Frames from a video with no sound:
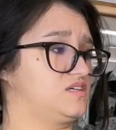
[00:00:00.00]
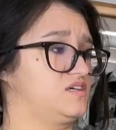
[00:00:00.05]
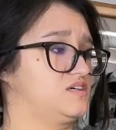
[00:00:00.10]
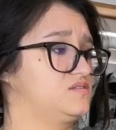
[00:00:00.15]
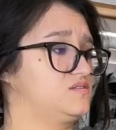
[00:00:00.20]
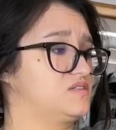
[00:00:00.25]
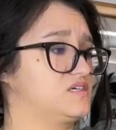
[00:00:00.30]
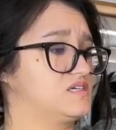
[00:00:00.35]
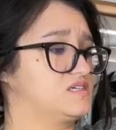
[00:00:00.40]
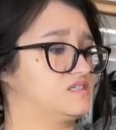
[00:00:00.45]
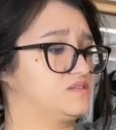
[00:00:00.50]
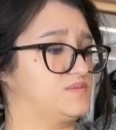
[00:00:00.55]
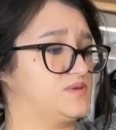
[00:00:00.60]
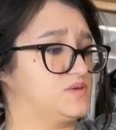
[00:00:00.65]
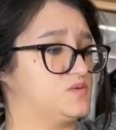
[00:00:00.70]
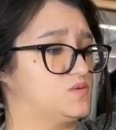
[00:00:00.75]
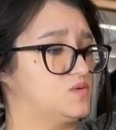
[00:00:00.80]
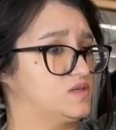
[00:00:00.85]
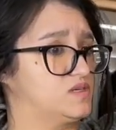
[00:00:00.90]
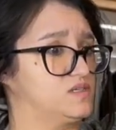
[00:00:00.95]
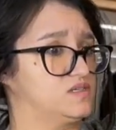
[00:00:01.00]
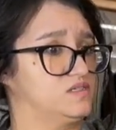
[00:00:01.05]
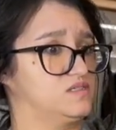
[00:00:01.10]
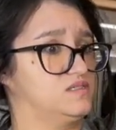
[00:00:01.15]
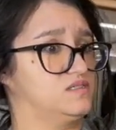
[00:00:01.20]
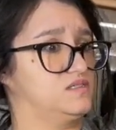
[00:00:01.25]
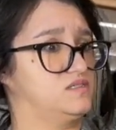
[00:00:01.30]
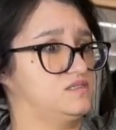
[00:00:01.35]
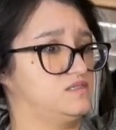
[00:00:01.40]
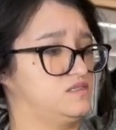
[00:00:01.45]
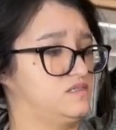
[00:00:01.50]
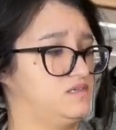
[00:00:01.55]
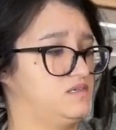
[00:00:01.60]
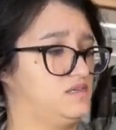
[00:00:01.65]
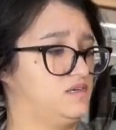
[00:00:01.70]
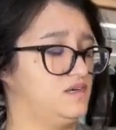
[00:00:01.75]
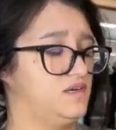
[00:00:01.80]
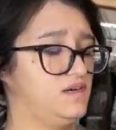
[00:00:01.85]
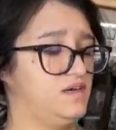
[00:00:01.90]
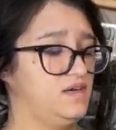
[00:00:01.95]
I don't think it's been worn.
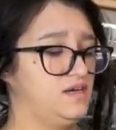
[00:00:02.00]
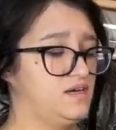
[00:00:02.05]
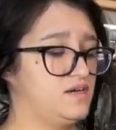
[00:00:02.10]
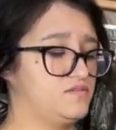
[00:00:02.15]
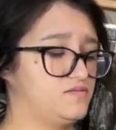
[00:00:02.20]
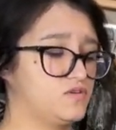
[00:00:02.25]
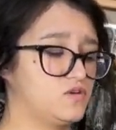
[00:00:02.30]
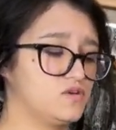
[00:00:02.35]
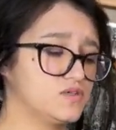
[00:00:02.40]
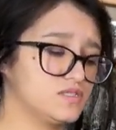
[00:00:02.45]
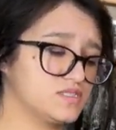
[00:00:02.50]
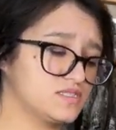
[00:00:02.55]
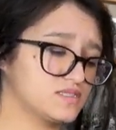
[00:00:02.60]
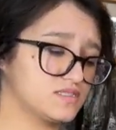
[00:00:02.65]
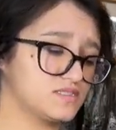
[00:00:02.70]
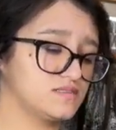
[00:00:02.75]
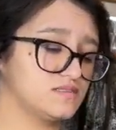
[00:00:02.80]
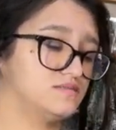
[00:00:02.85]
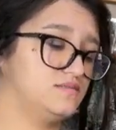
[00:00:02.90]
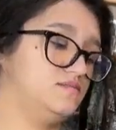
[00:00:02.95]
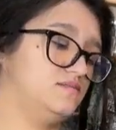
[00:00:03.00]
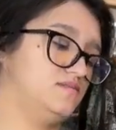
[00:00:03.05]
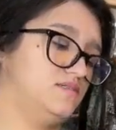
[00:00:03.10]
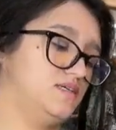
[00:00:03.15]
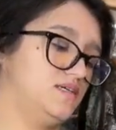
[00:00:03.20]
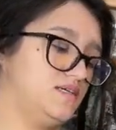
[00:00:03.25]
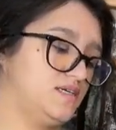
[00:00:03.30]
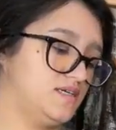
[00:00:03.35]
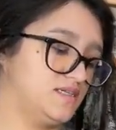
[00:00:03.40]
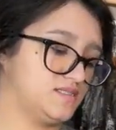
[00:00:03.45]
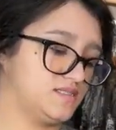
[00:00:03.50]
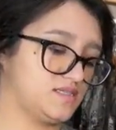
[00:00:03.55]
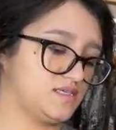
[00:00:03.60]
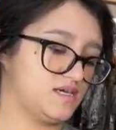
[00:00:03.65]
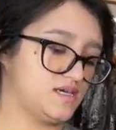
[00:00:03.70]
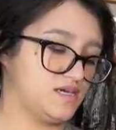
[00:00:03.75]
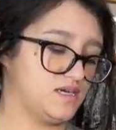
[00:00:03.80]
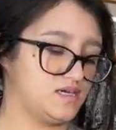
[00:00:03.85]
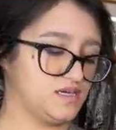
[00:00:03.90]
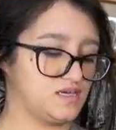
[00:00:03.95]
Of course, it's
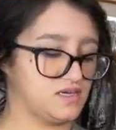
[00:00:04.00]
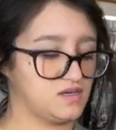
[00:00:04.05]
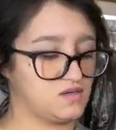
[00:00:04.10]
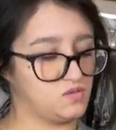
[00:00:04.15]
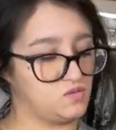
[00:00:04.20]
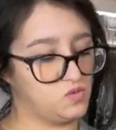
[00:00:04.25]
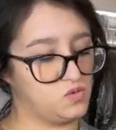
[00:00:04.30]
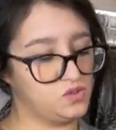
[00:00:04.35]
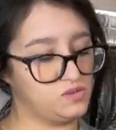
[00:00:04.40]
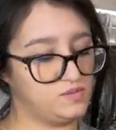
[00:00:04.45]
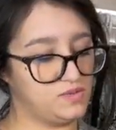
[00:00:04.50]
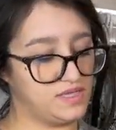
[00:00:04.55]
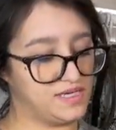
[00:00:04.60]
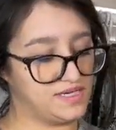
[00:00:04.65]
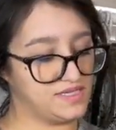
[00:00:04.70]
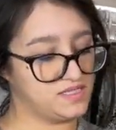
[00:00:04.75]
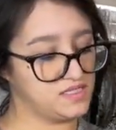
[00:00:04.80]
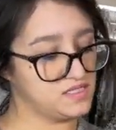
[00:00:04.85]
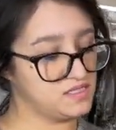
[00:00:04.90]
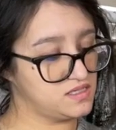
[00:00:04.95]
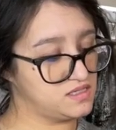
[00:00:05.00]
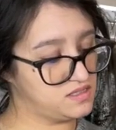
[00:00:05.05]
a wool blend.